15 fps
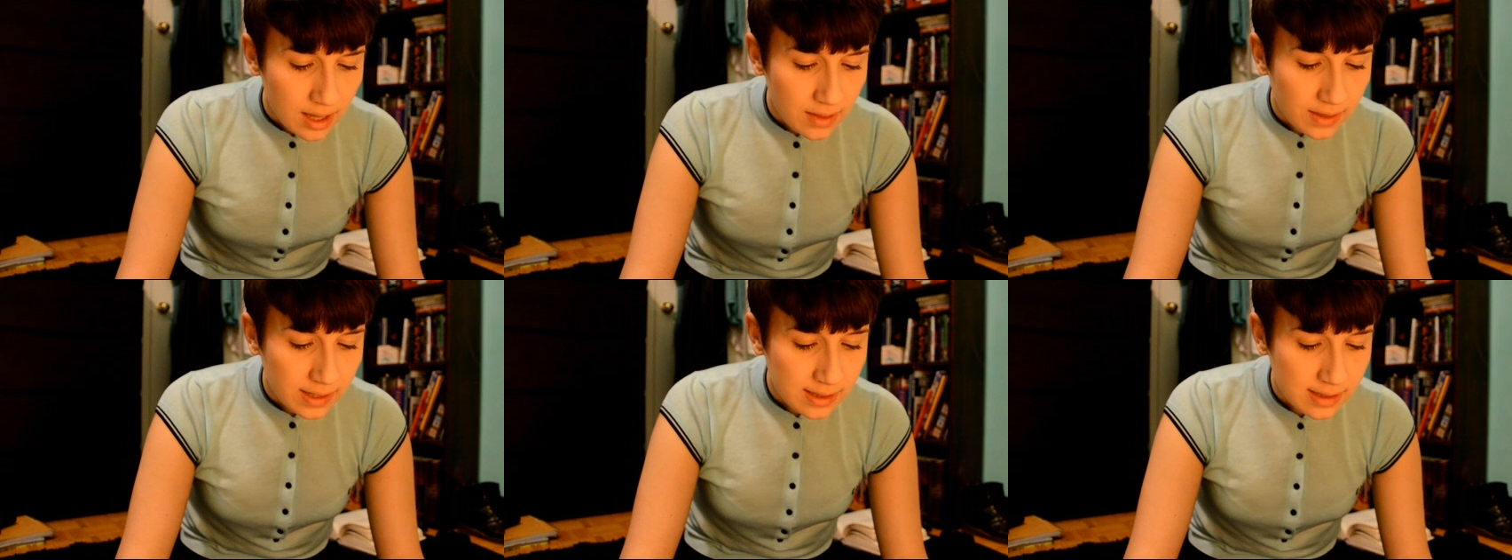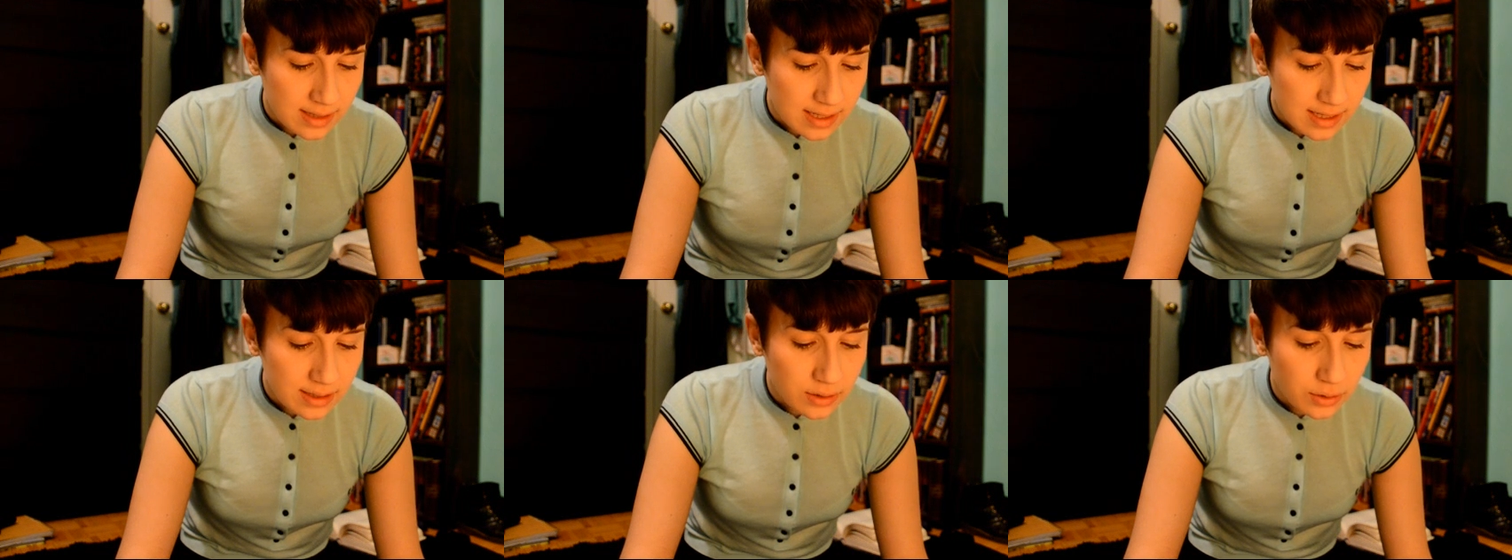that
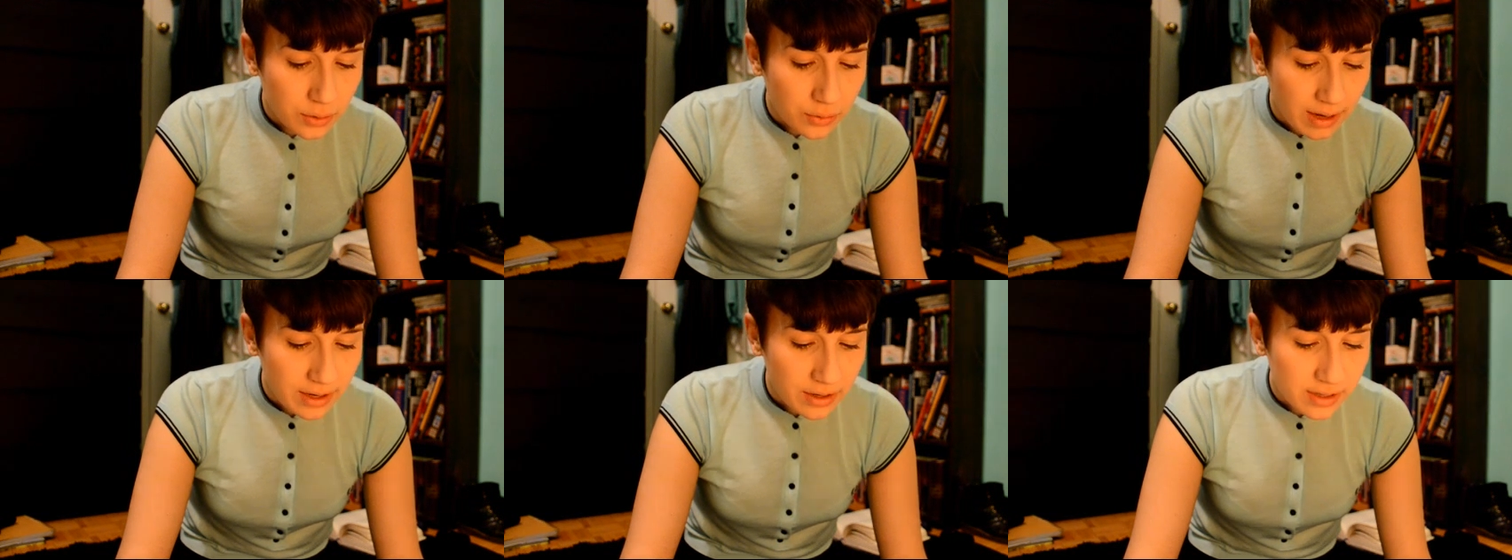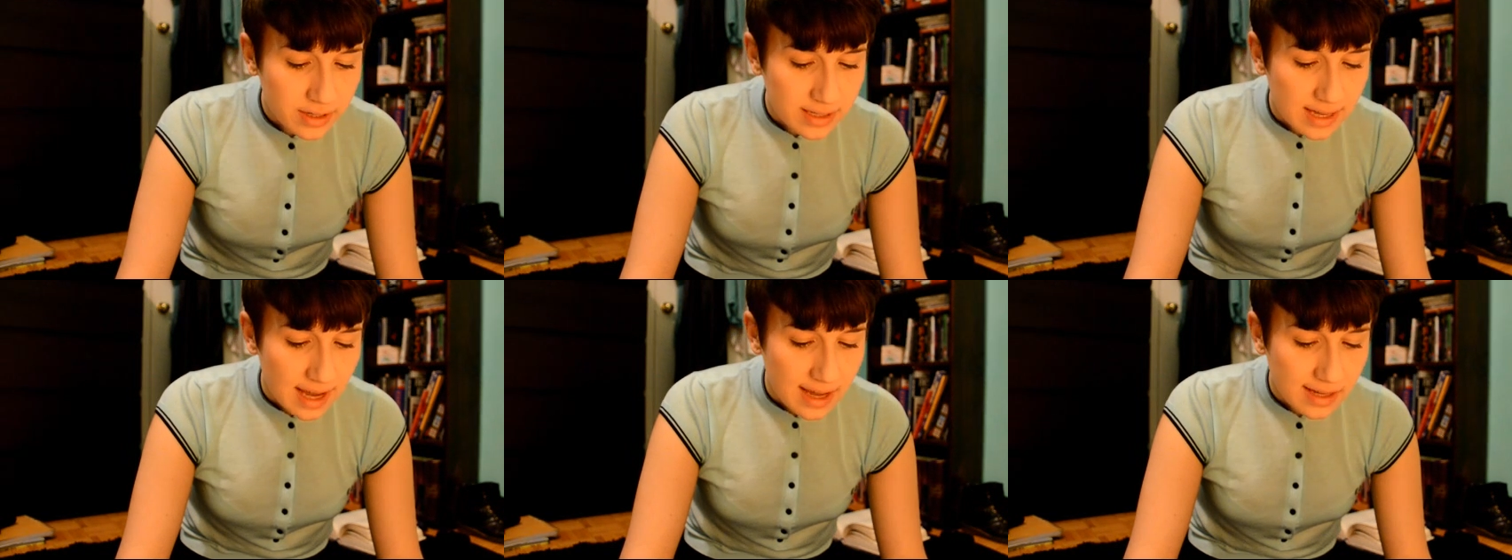still greater
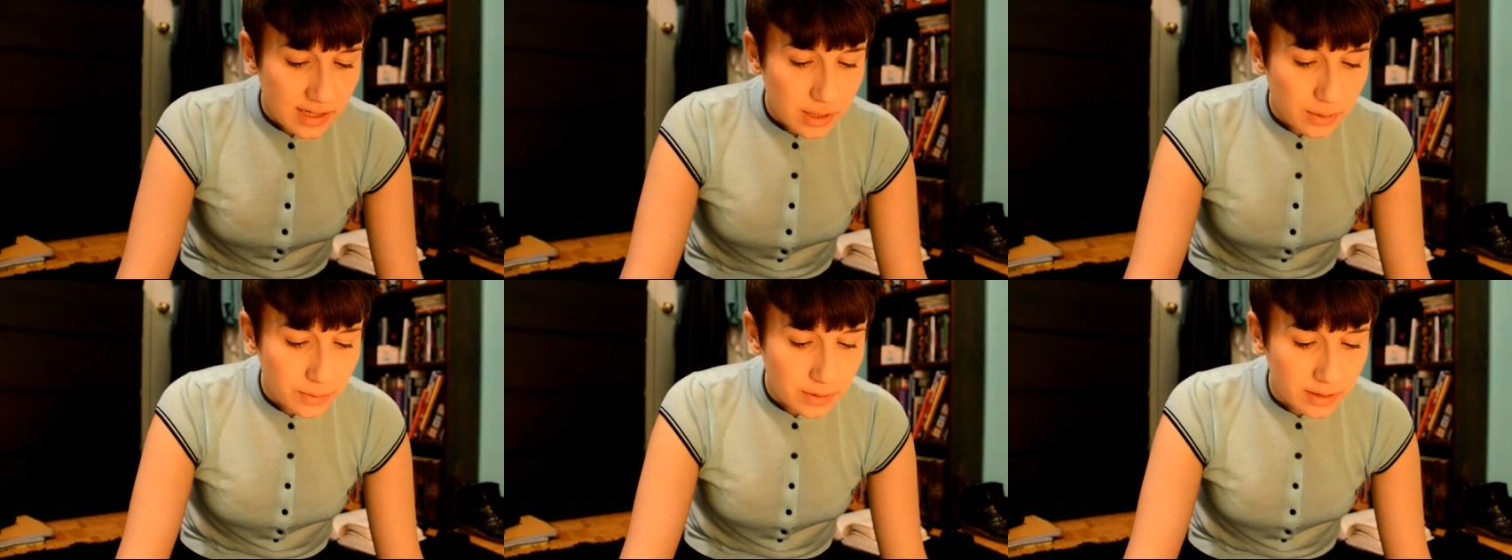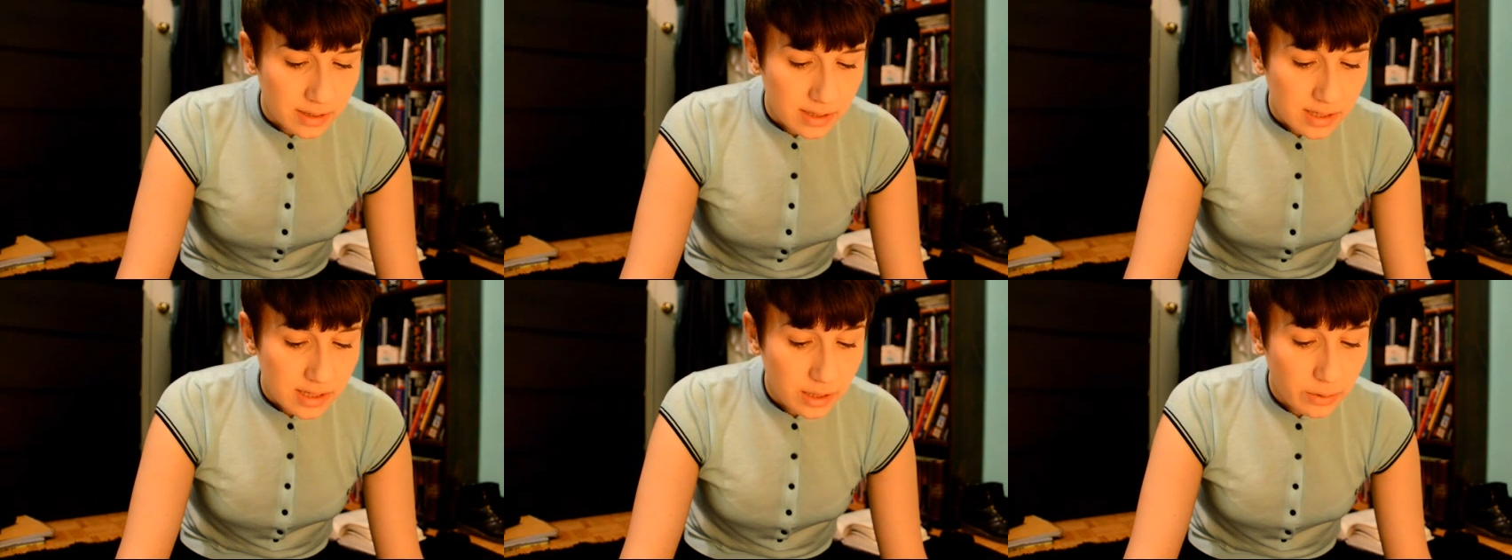disaster would
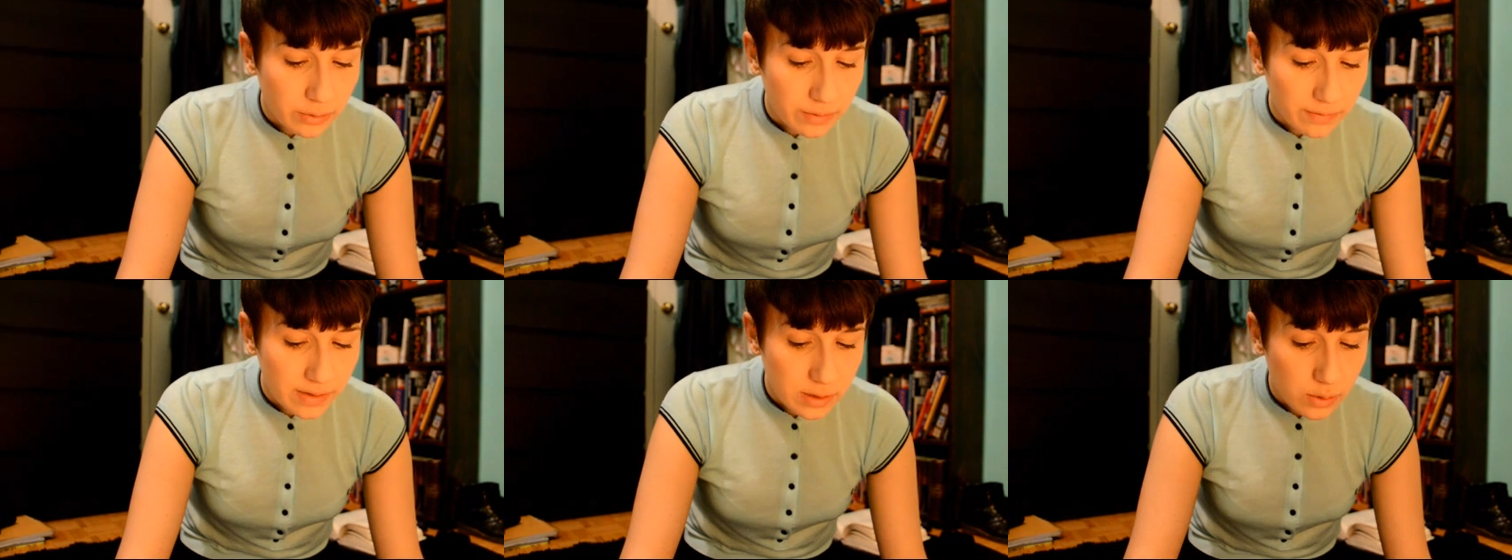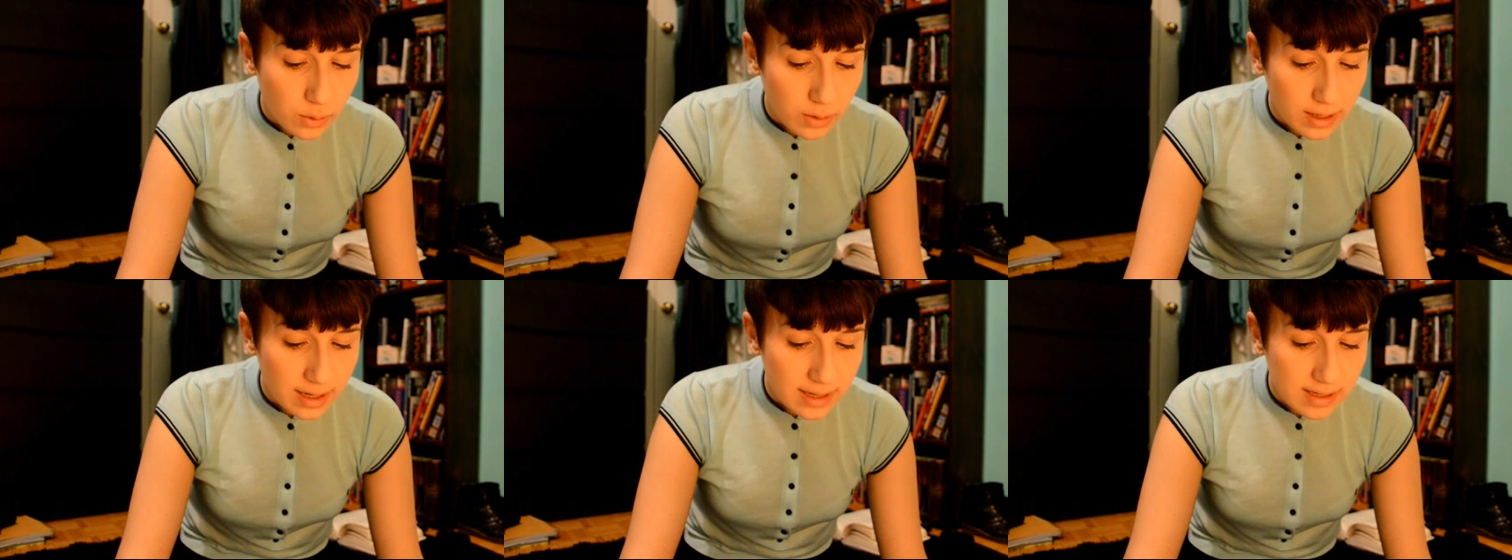ensue if this
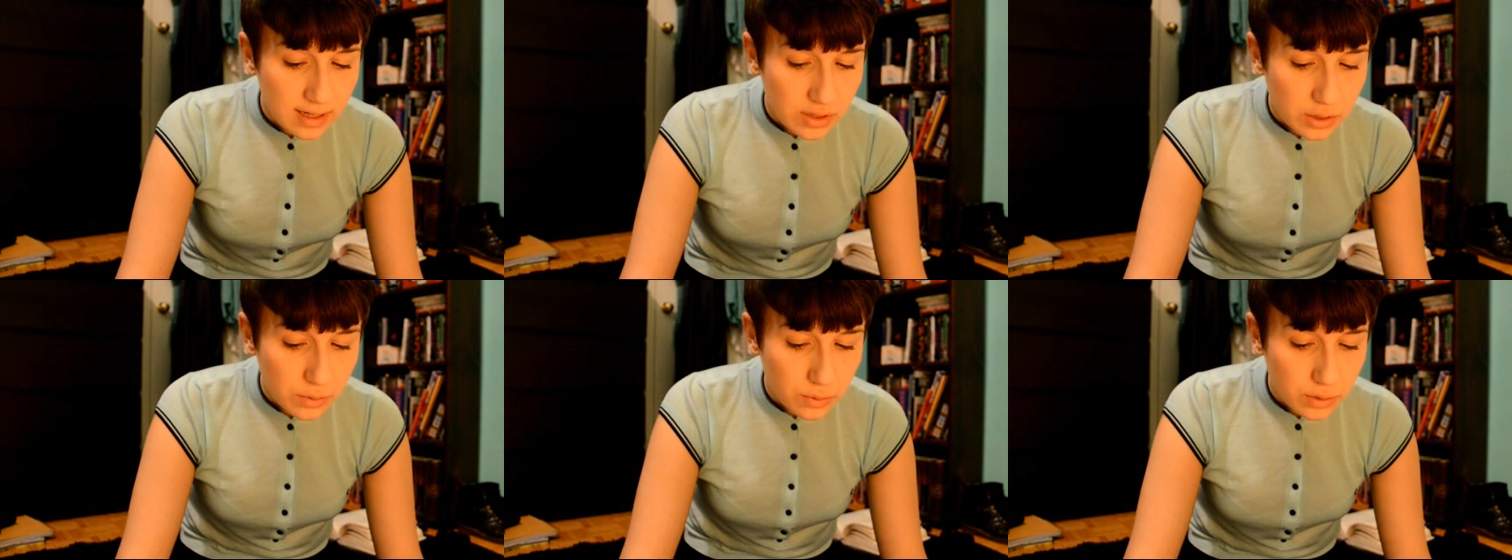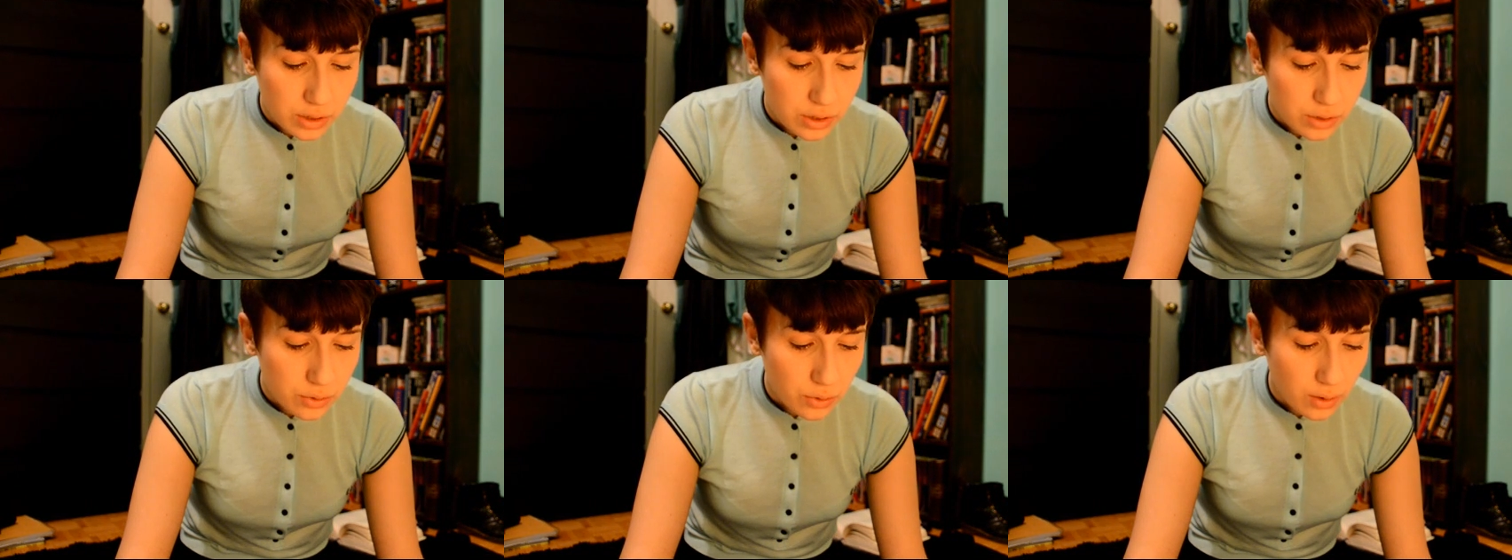organization were
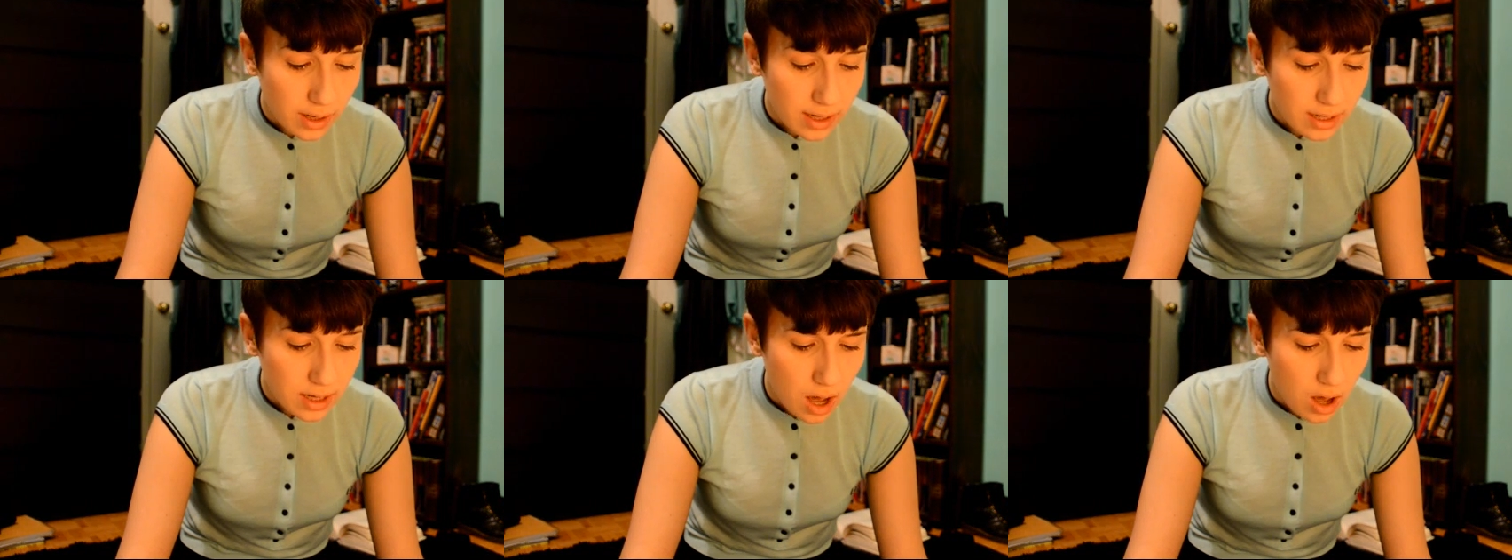destroyed.